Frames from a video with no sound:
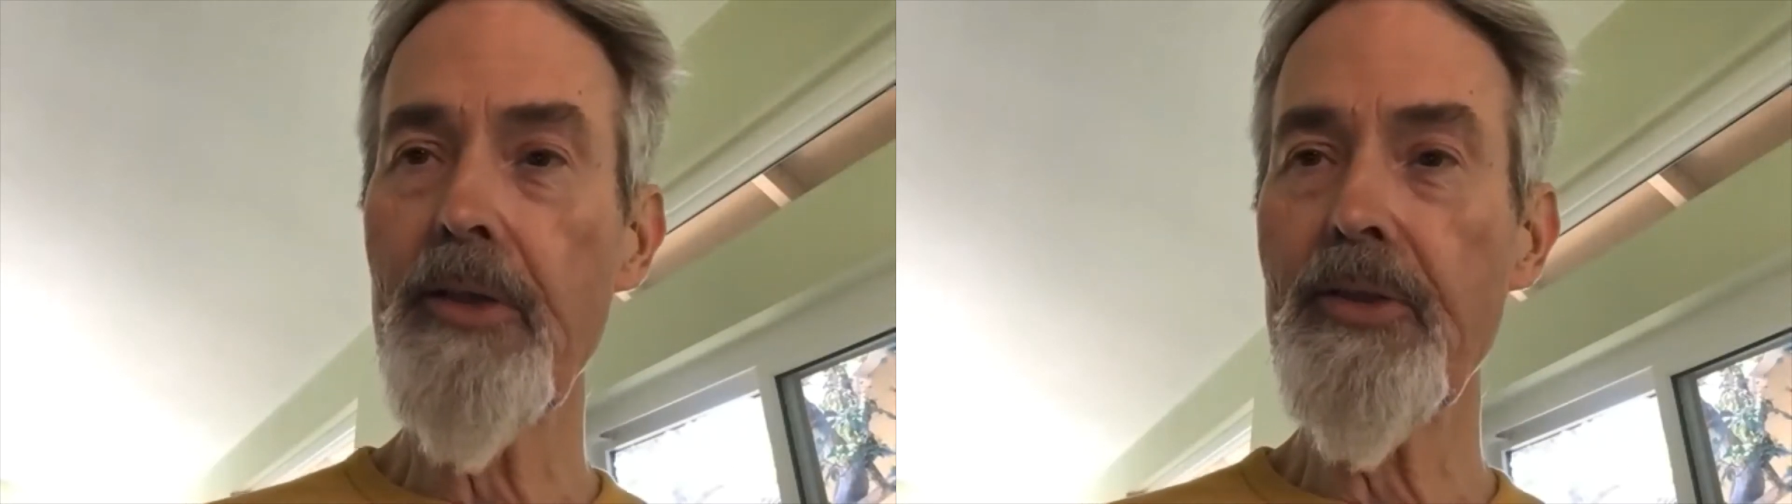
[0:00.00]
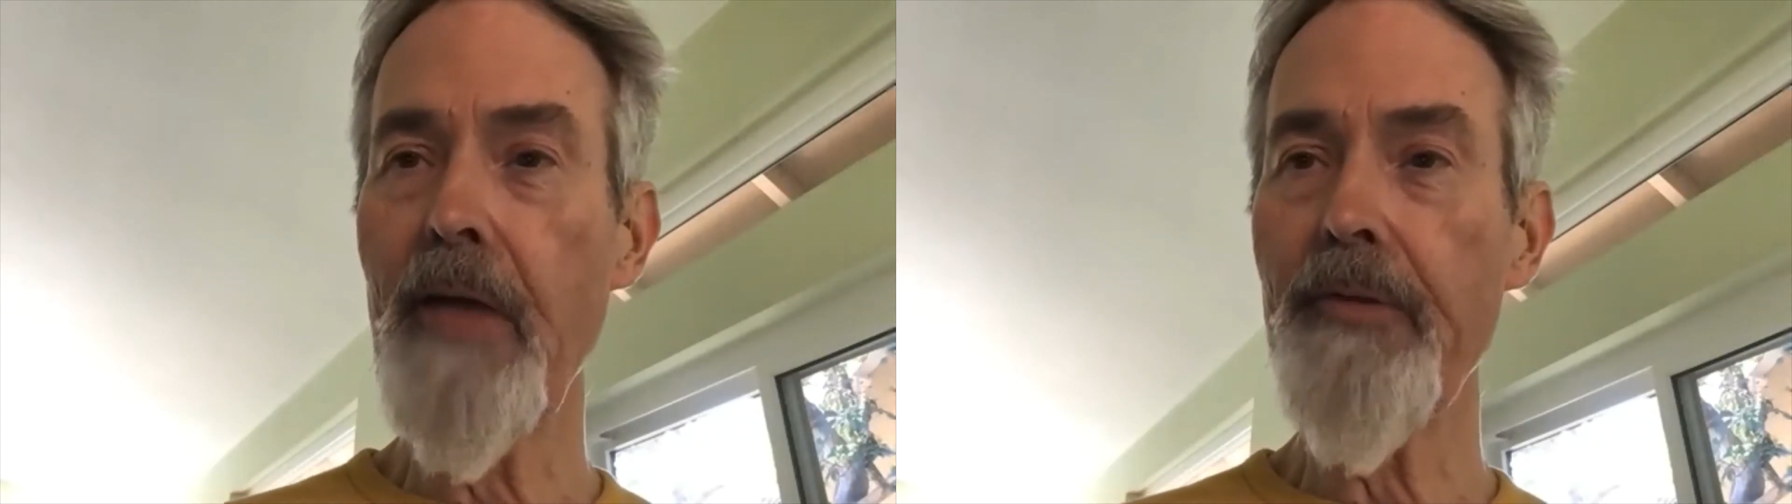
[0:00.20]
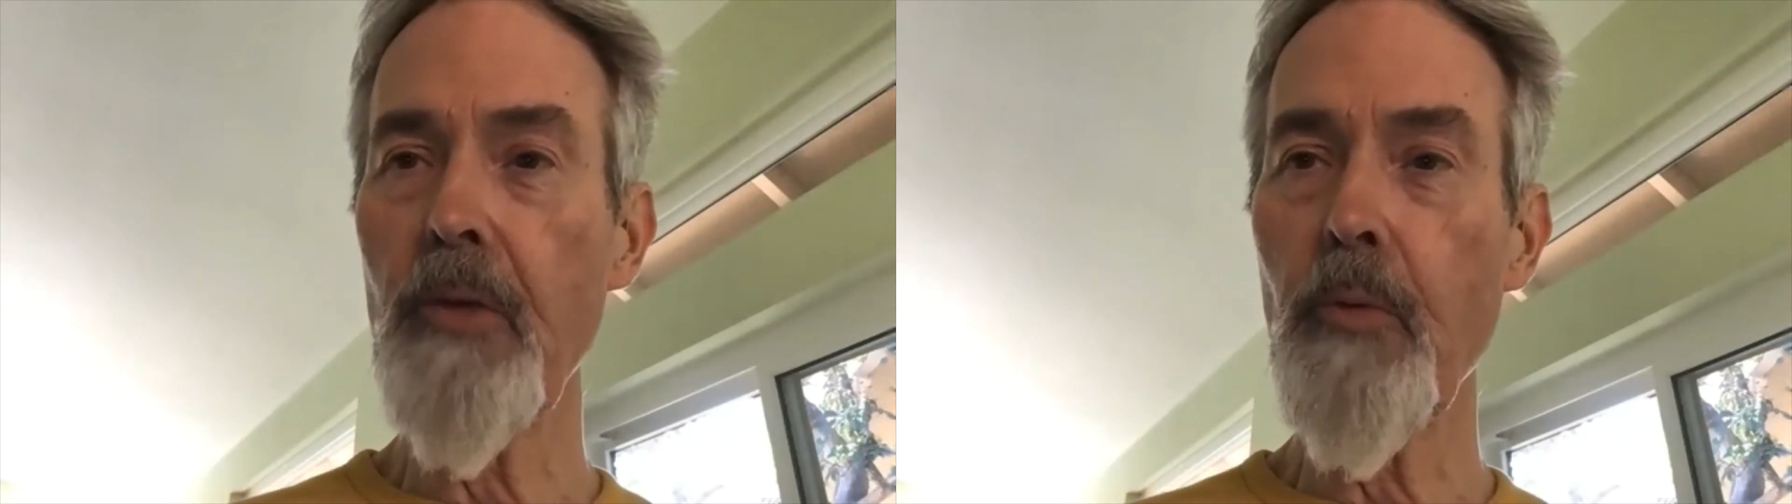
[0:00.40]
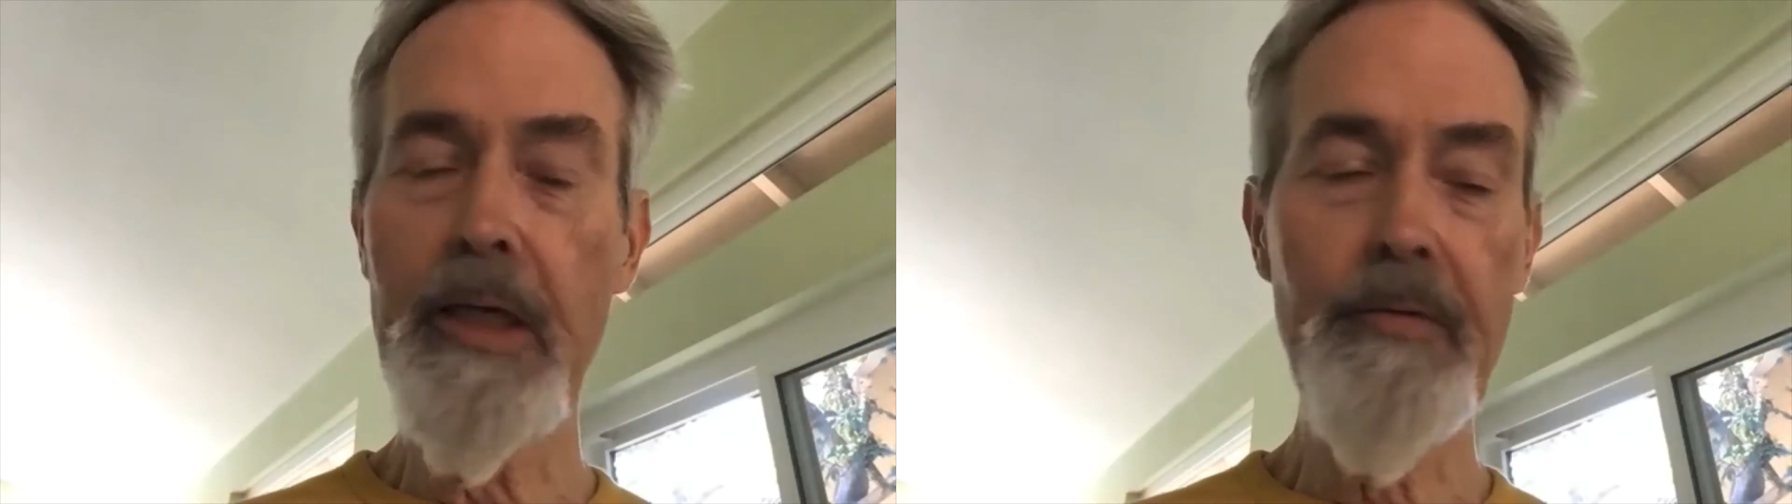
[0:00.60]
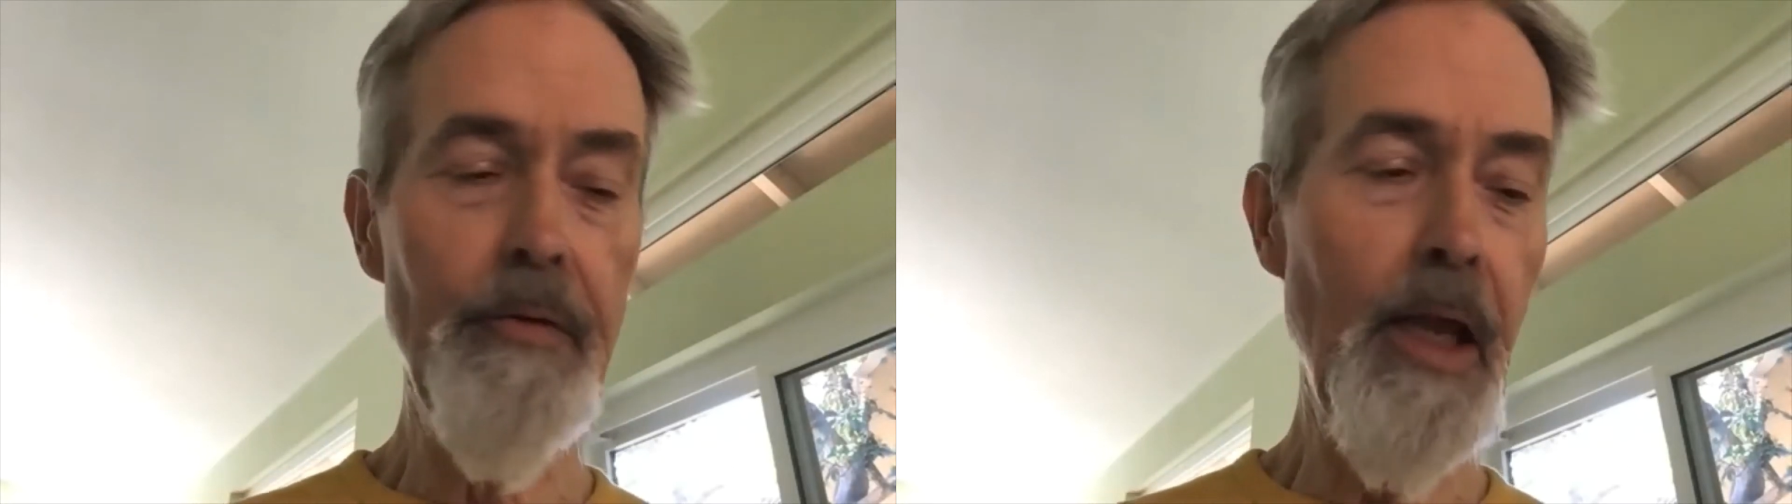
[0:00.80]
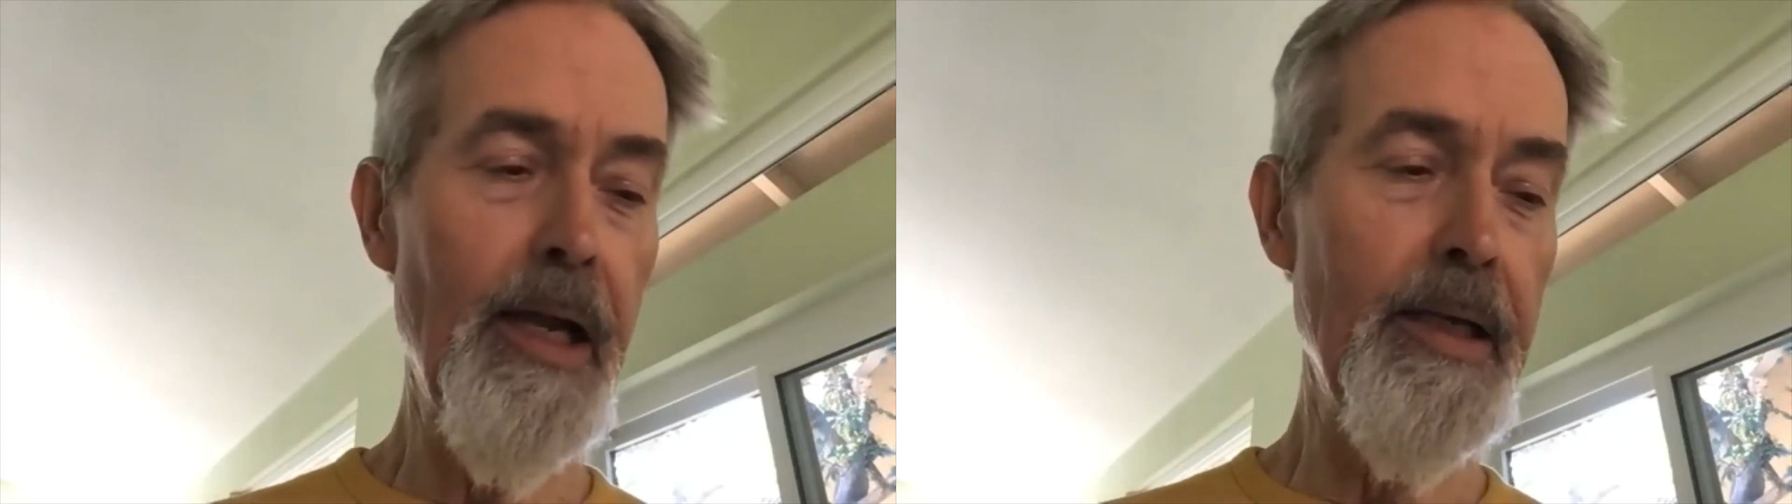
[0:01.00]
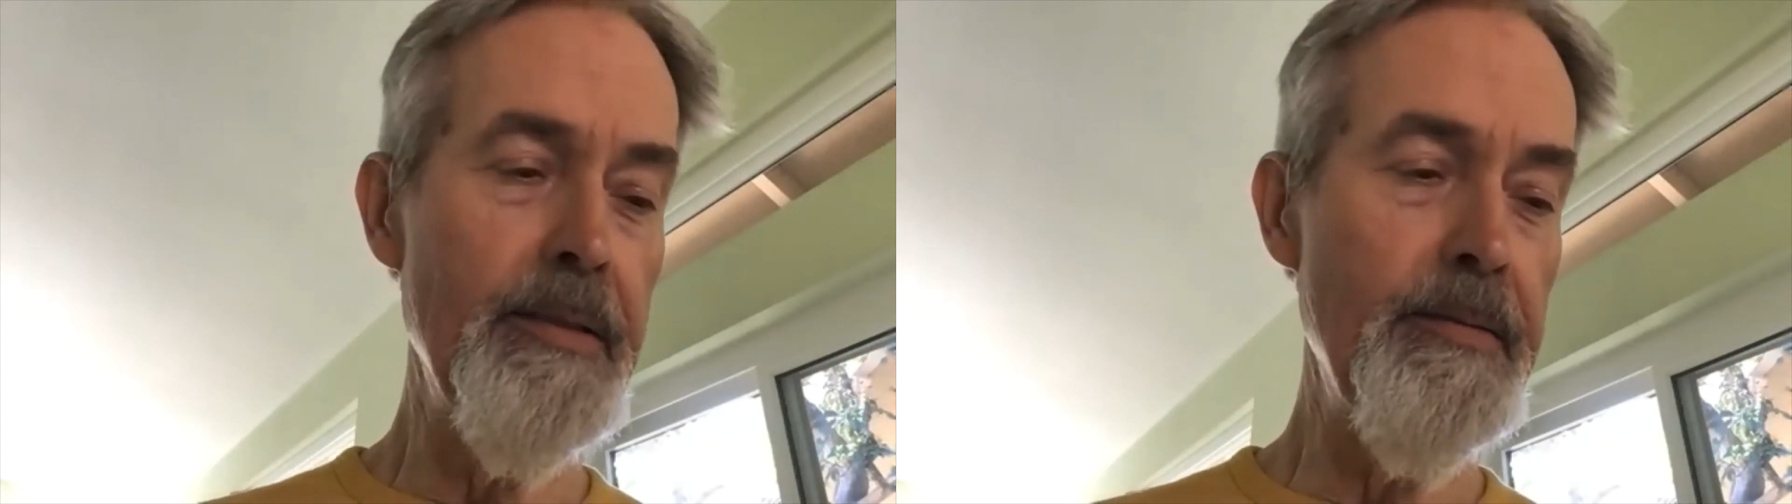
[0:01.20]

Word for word: 71 fly.